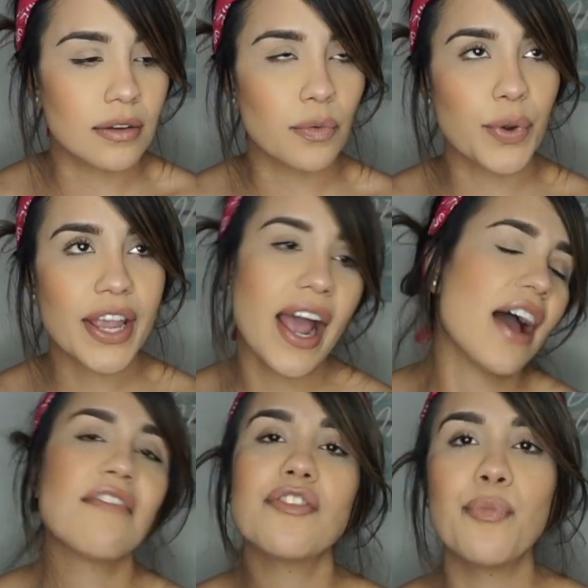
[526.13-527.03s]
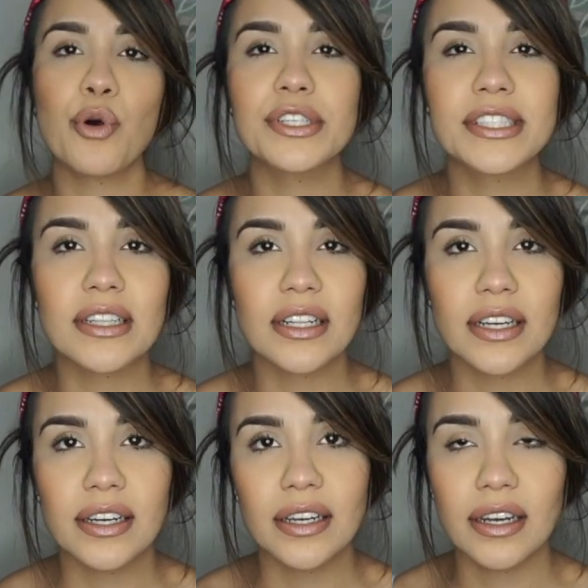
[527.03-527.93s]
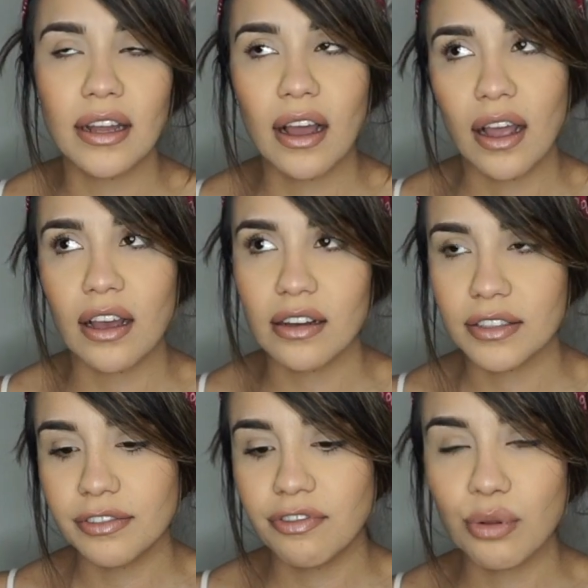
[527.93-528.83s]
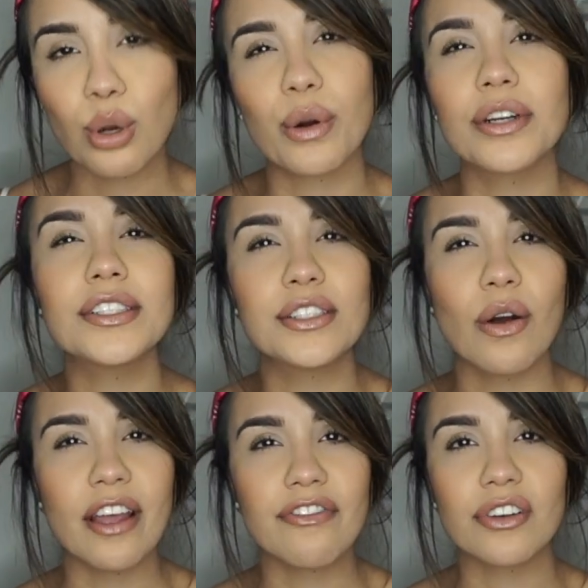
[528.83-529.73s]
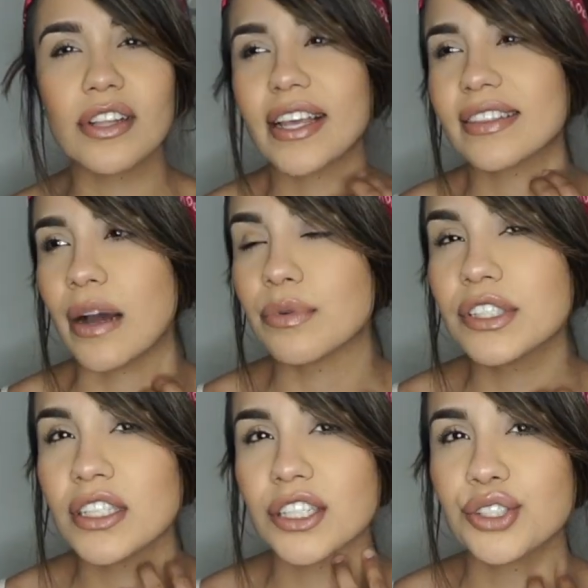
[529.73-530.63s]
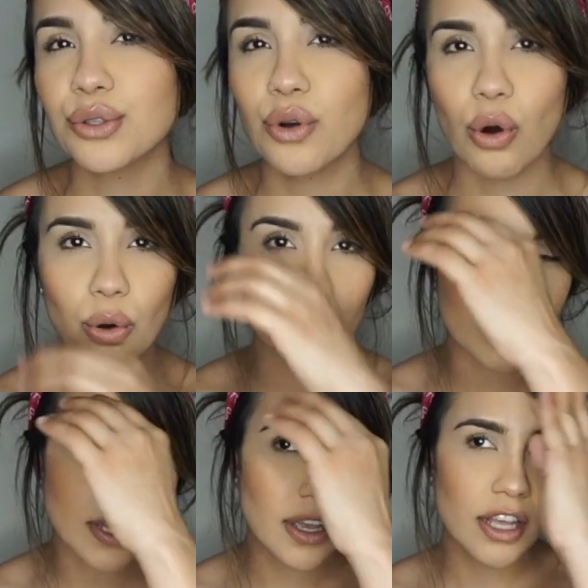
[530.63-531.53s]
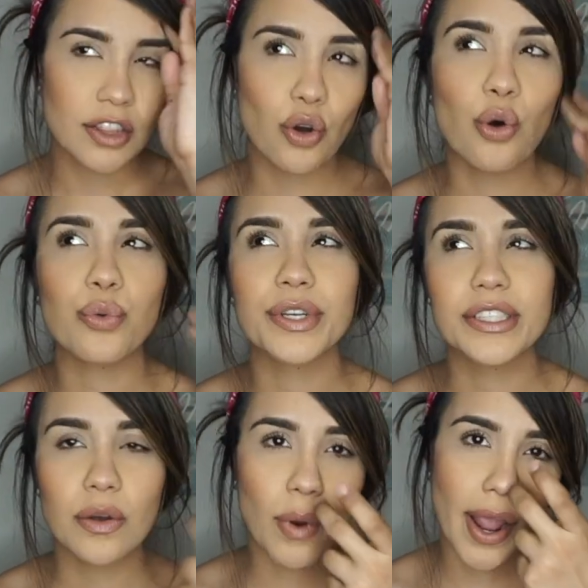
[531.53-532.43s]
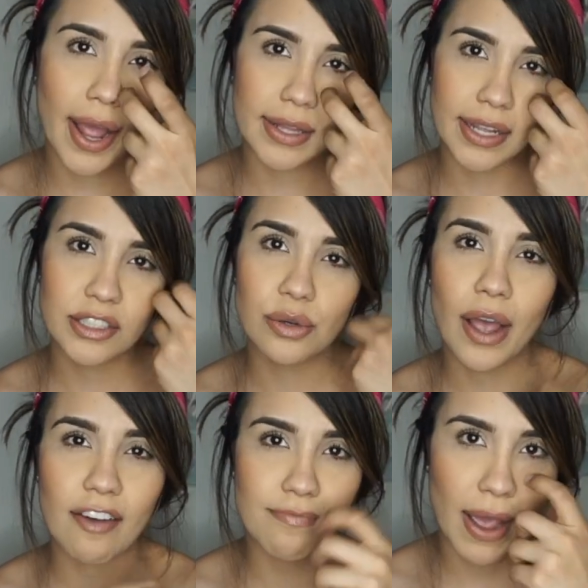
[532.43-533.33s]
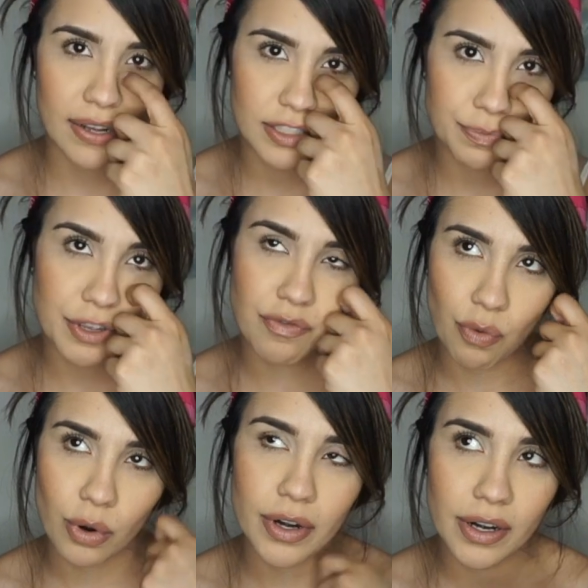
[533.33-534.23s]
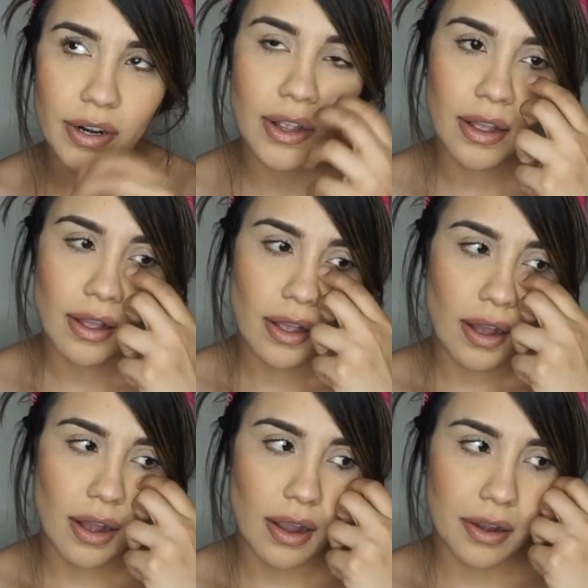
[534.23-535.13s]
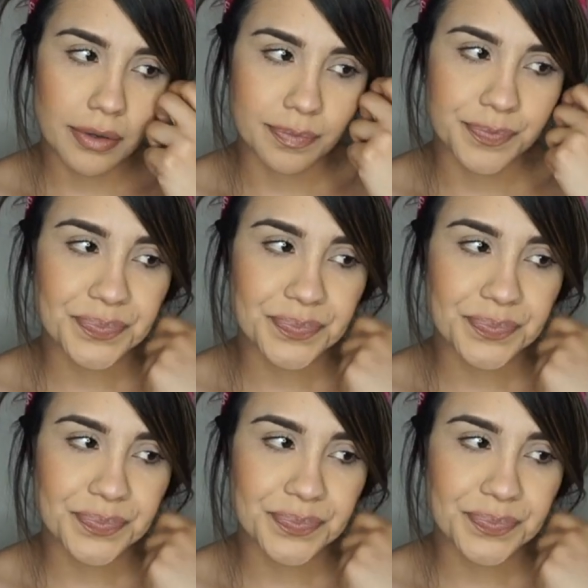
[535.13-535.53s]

We have the porcelain floor, so I feel like that one's not too cold. The whole reason why I like to have mats before, I